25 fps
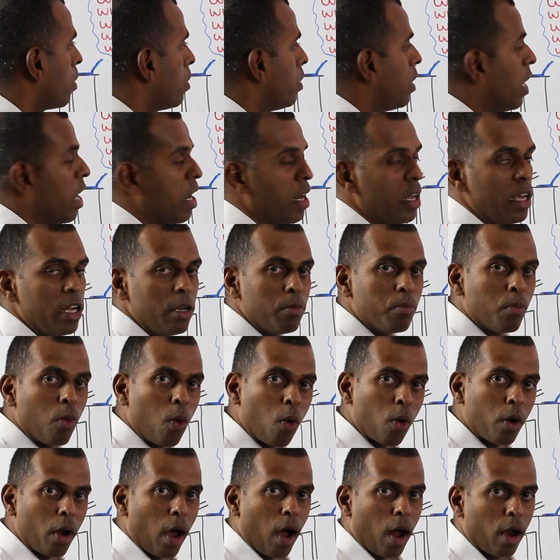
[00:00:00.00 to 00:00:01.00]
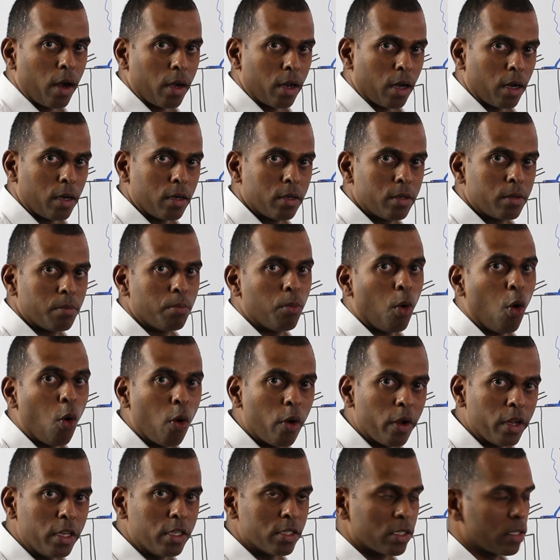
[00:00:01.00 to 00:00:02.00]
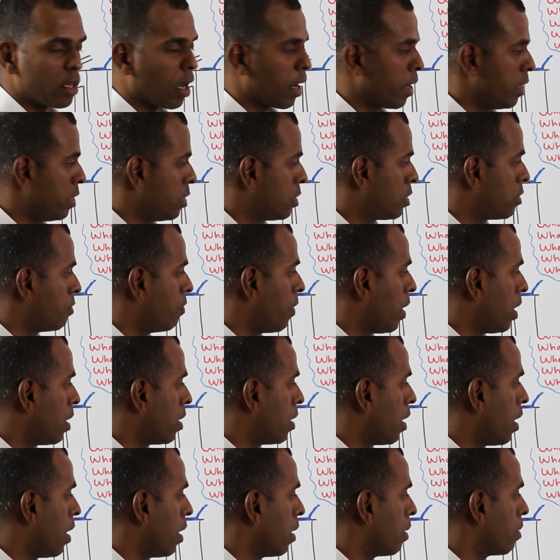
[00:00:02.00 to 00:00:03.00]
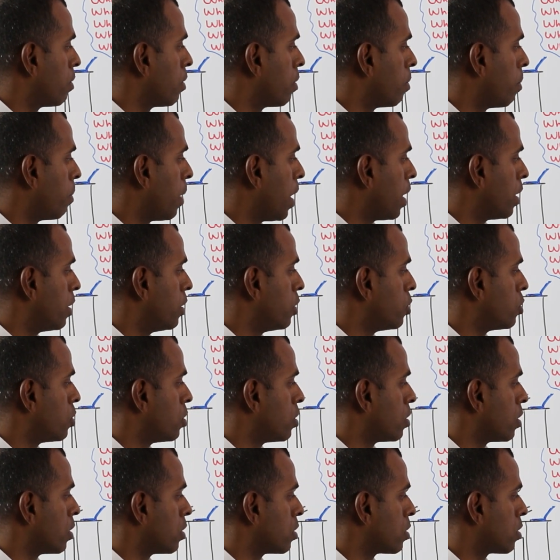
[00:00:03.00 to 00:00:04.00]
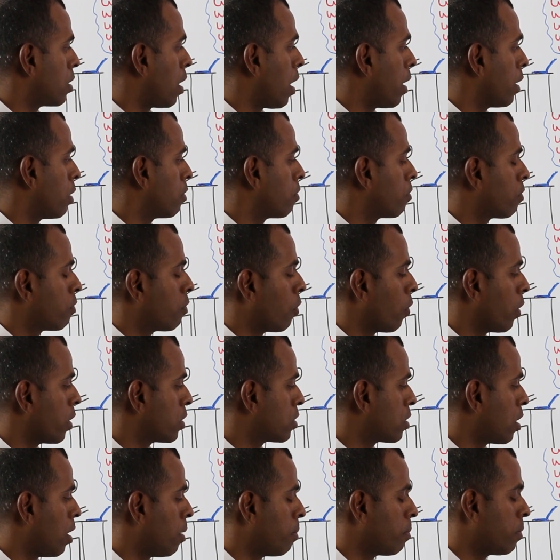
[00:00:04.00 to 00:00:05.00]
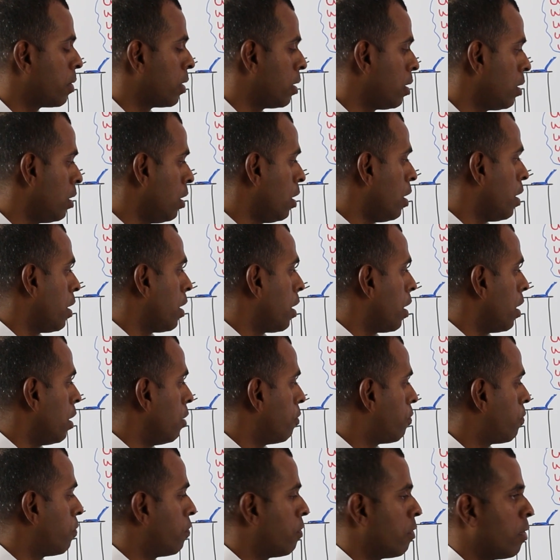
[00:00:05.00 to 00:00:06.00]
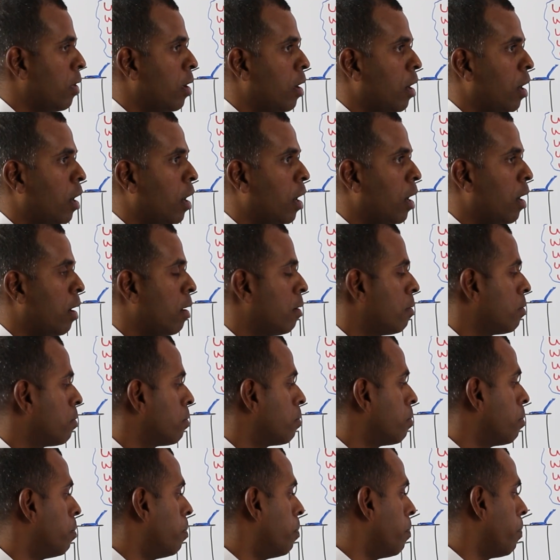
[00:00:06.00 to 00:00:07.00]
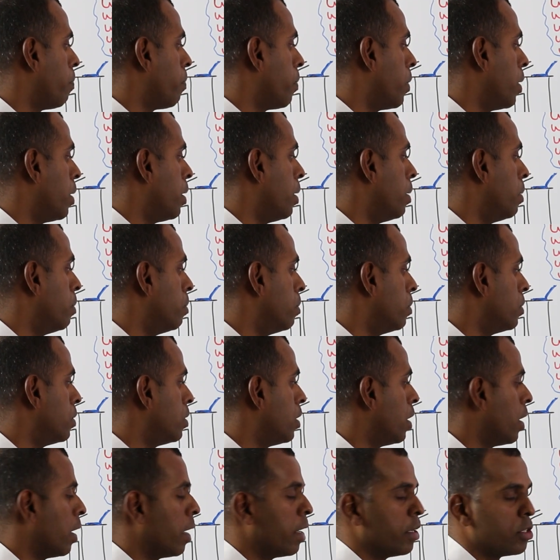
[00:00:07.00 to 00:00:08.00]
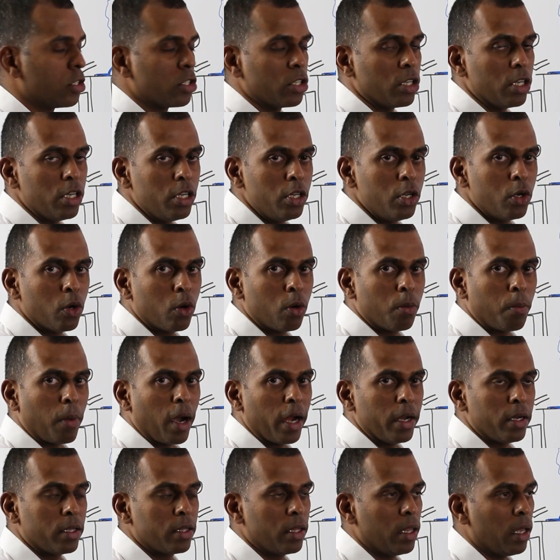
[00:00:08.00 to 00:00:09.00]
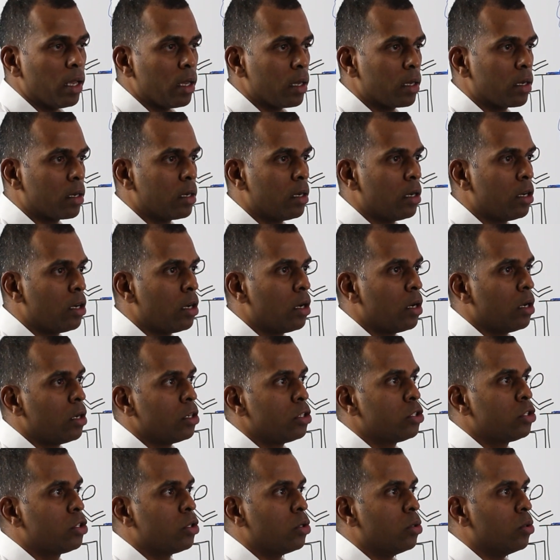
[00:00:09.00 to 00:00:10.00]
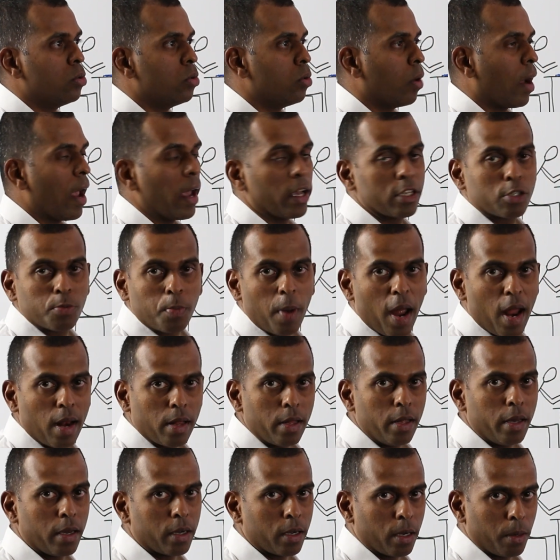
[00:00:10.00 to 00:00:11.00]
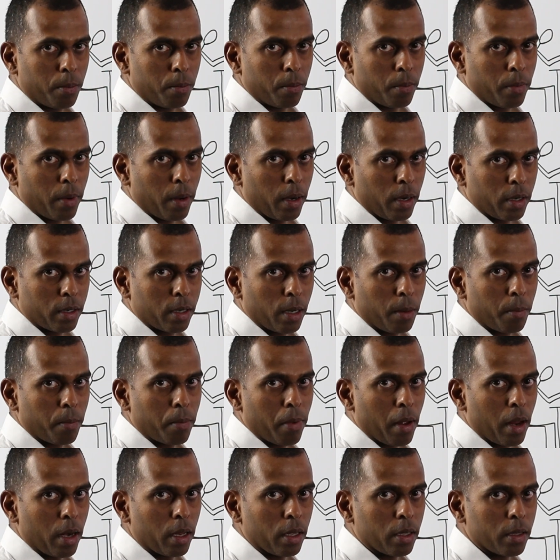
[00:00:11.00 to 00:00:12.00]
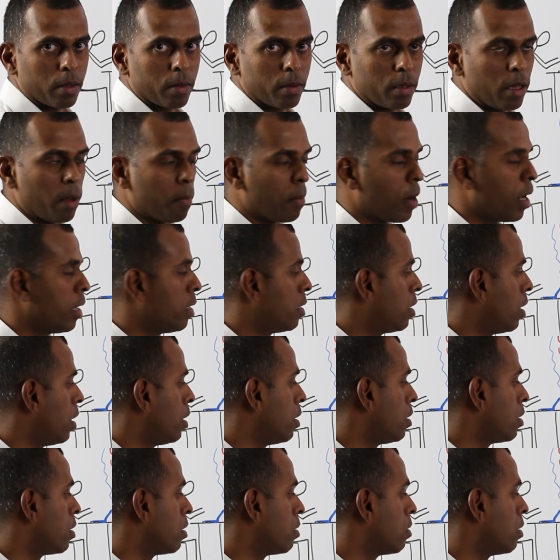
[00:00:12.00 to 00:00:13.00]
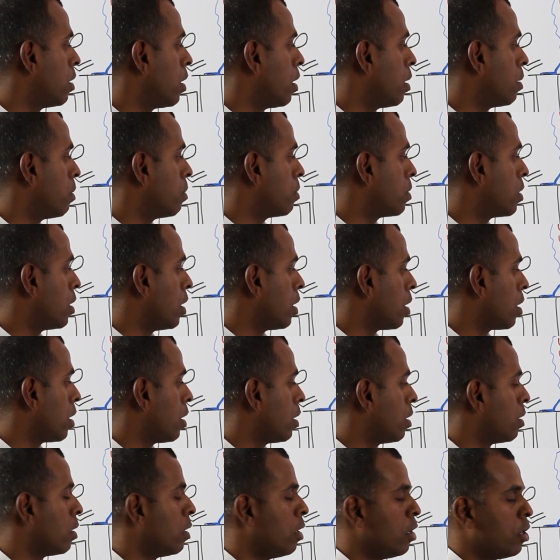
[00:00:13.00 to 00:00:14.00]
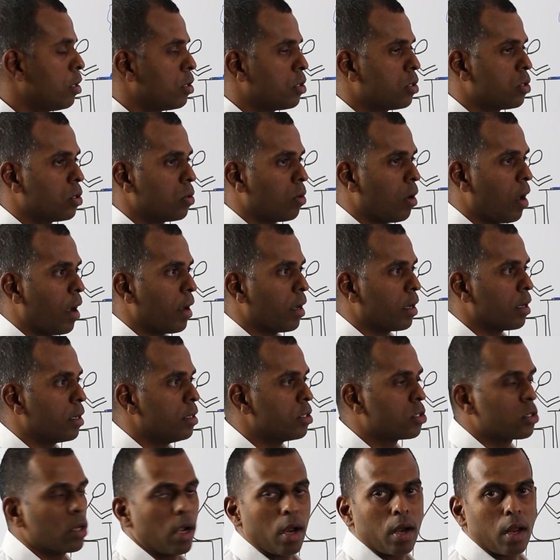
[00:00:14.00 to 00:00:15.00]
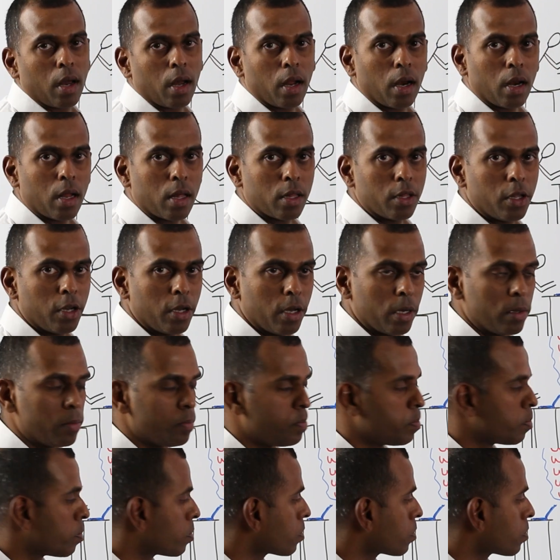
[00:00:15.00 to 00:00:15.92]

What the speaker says: they need more data, more insights when they make decisions. Like for example, if a CEO might think to expand their company, they might thinking to like start another